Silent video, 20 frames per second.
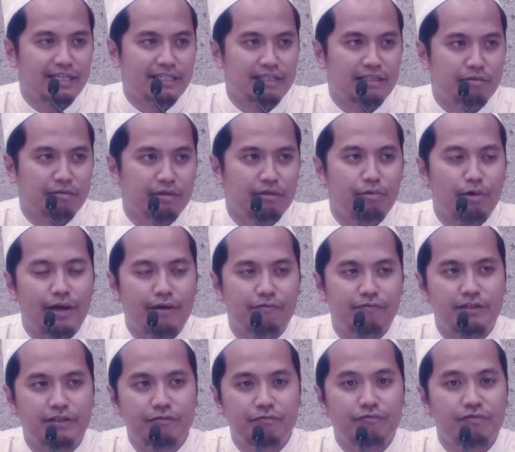we have
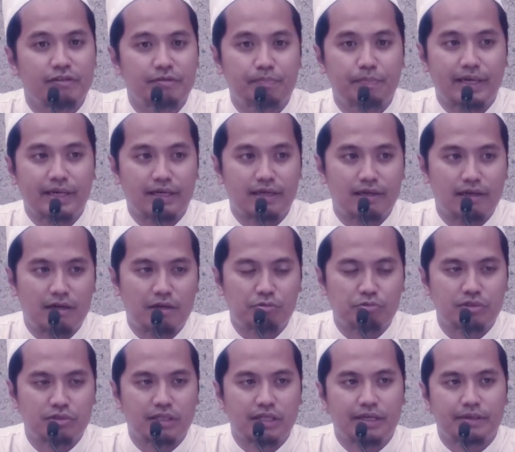different
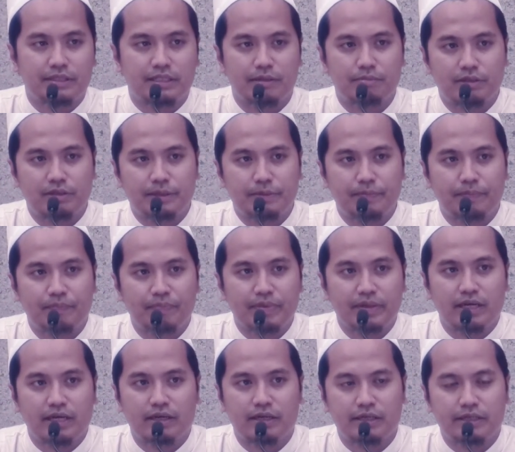backgrounds. Sometimes
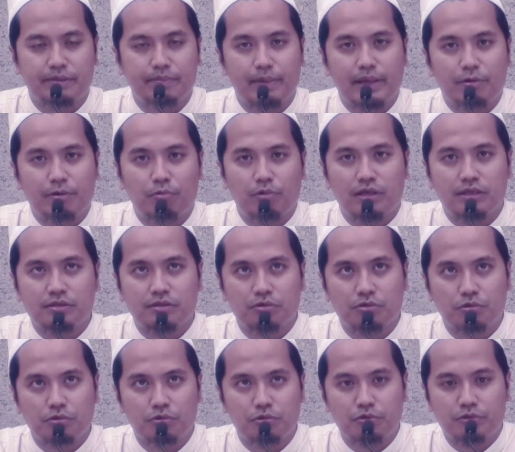the man wants
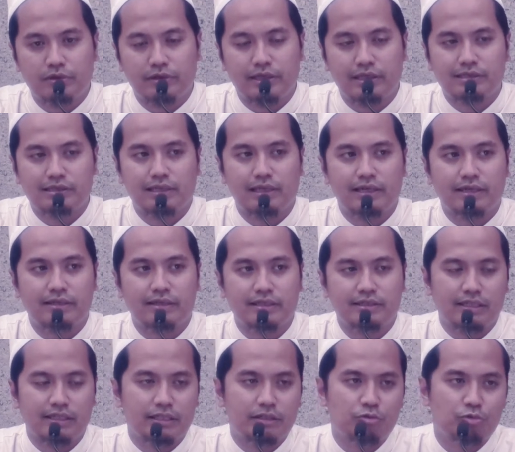to do things like
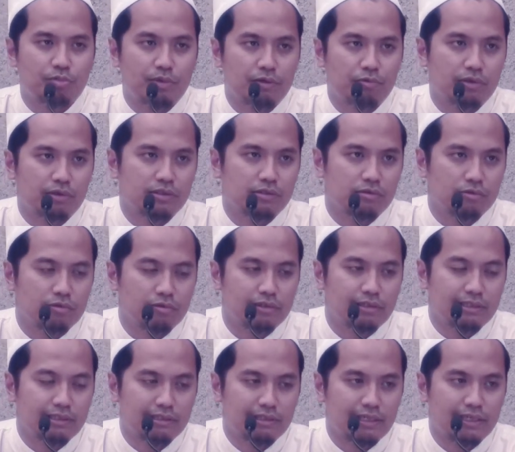this, and the woman wants to do
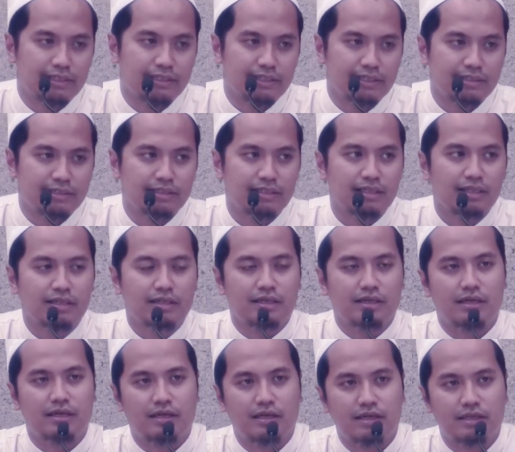things like this.
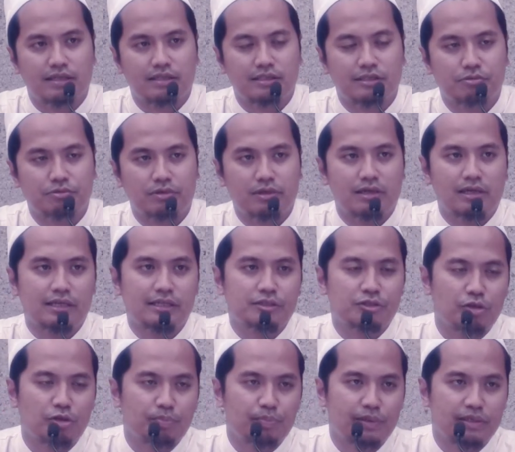This one likes
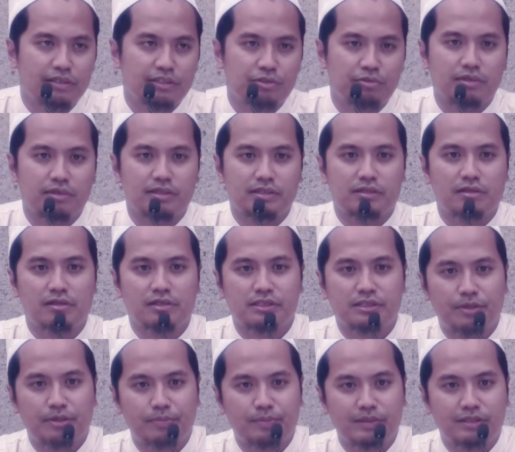shopping, this one does not
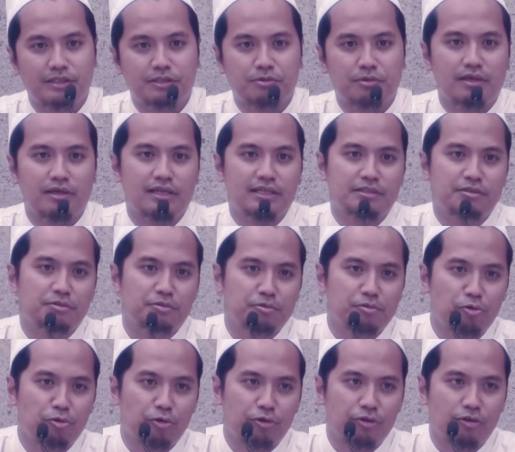shopping, this one likes to
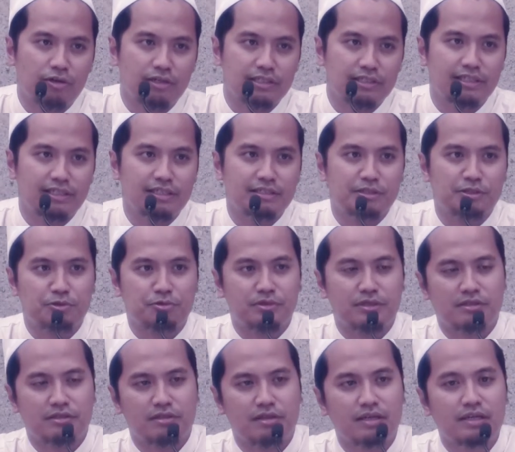go on holidays, this one
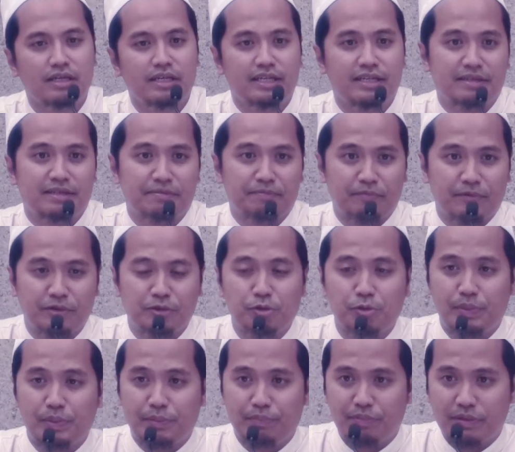does not. You know,
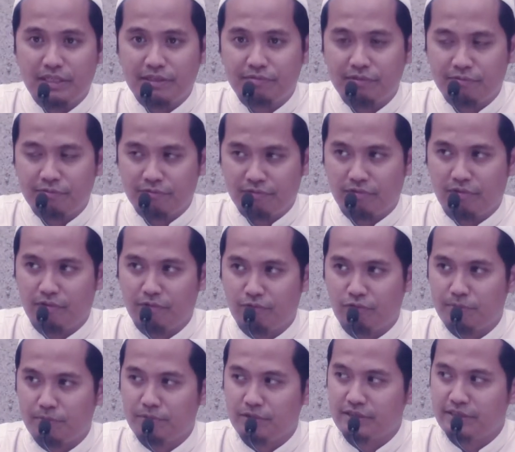people even
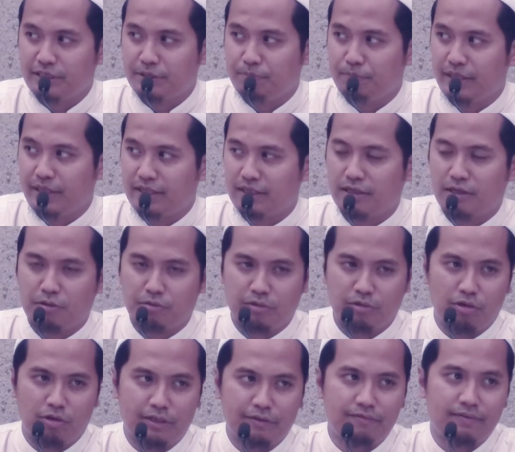from the same background
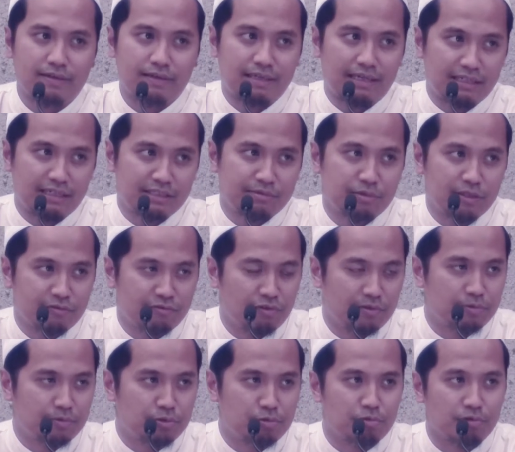or even classmates
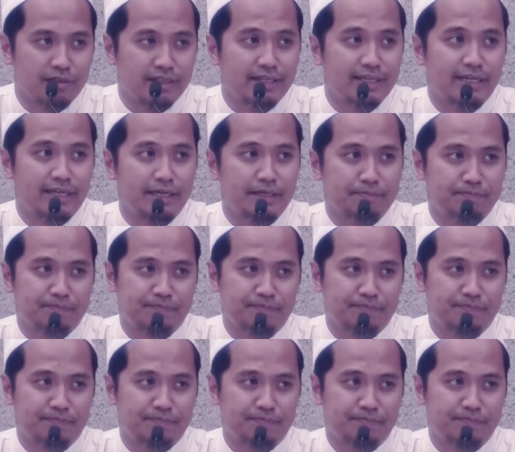from school, they can